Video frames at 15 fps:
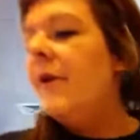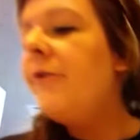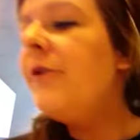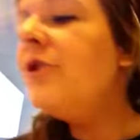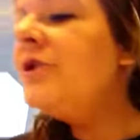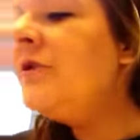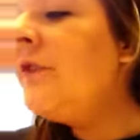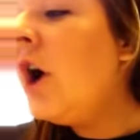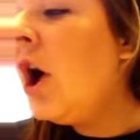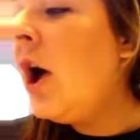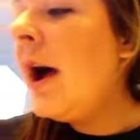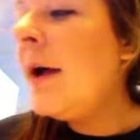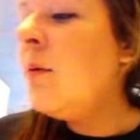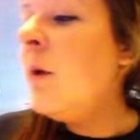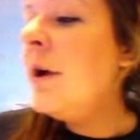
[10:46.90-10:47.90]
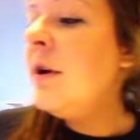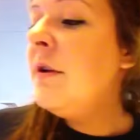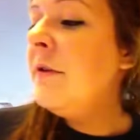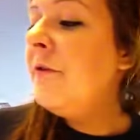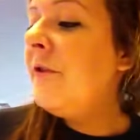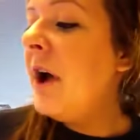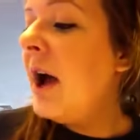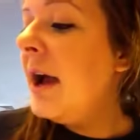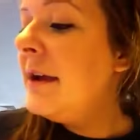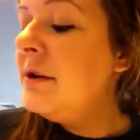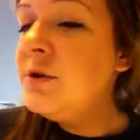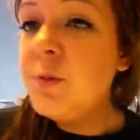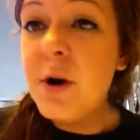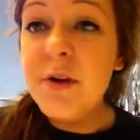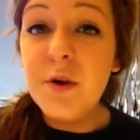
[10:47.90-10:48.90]
First of all, I want you to
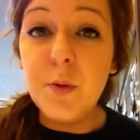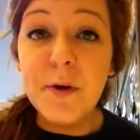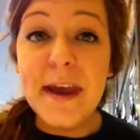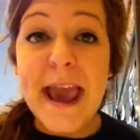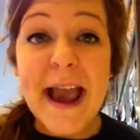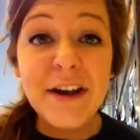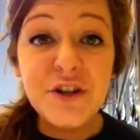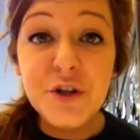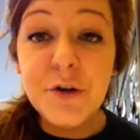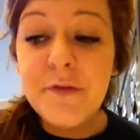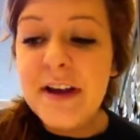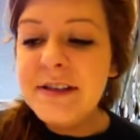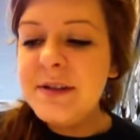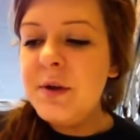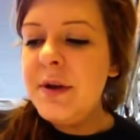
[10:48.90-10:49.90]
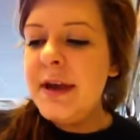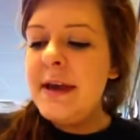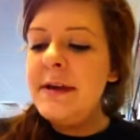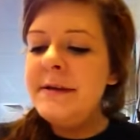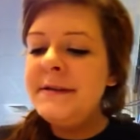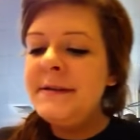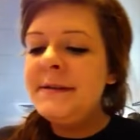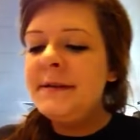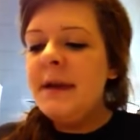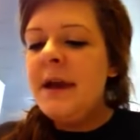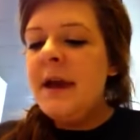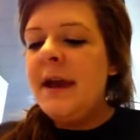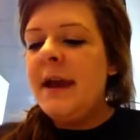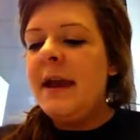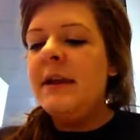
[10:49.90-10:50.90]
find where the reactor vessel is,
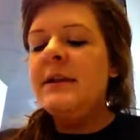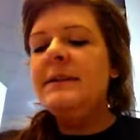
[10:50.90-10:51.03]
and